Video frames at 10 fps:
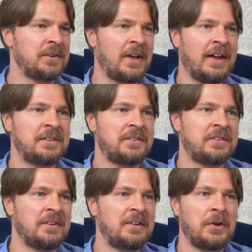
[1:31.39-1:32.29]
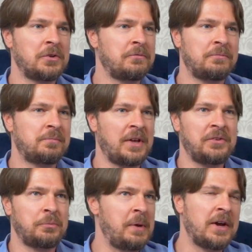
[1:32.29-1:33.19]
and a lot of, say,
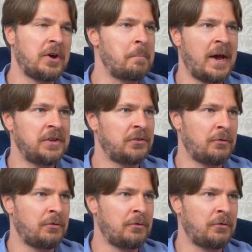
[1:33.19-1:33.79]
smear campaigns